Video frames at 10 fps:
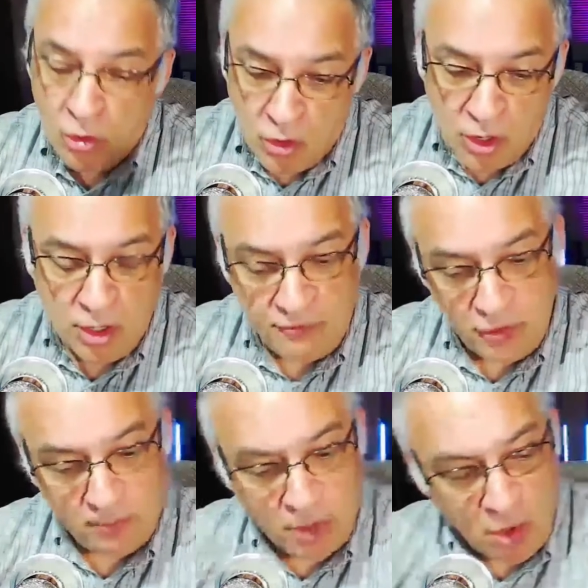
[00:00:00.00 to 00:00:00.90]
Or
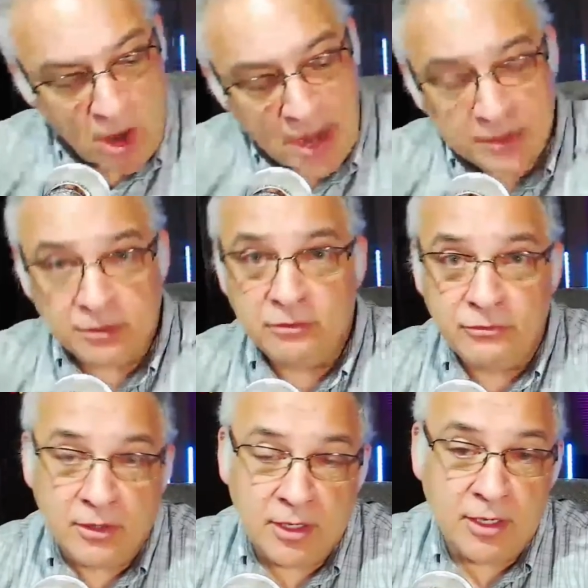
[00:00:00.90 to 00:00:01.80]
if you're
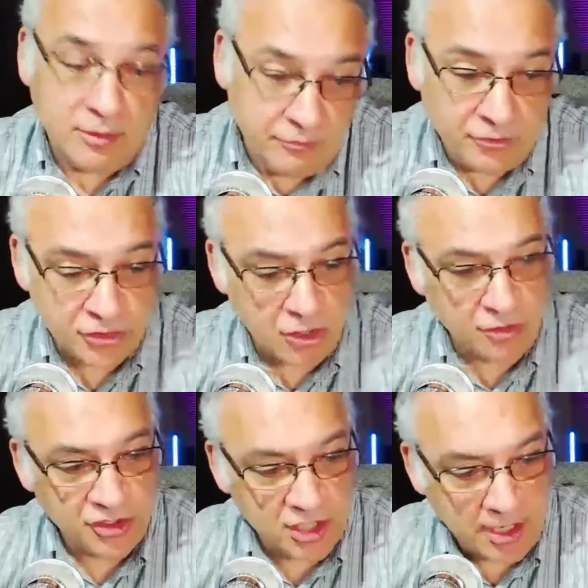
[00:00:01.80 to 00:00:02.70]
proactive, if you
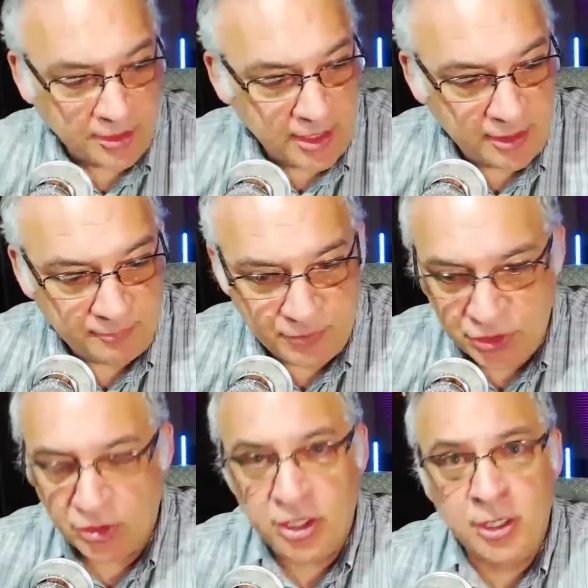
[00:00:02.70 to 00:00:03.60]
so decide that
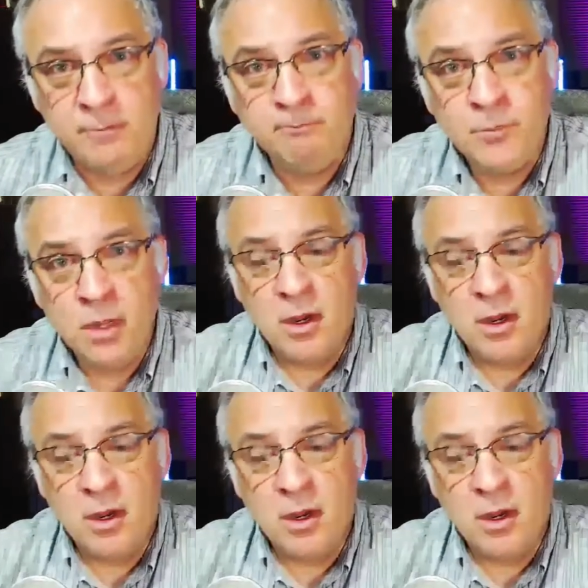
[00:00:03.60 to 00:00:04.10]
it's your kid,